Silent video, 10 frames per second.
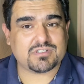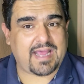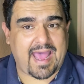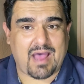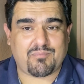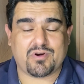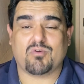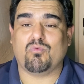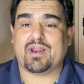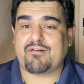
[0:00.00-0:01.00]
to happen or
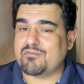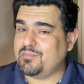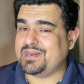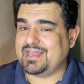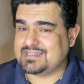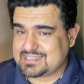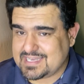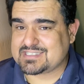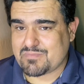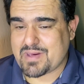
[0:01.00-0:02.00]
what everybody
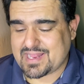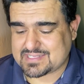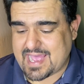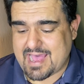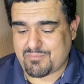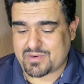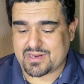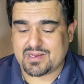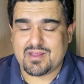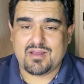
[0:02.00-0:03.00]
anticipated to
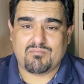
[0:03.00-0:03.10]
happening,